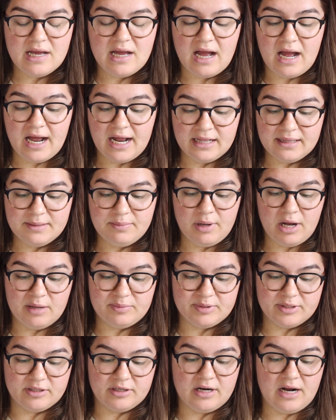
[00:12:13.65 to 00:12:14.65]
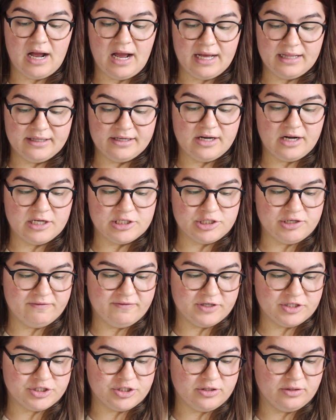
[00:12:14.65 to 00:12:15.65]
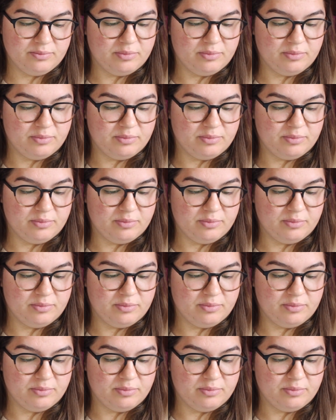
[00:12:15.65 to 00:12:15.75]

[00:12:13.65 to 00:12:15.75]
a highly popular, highly controversial,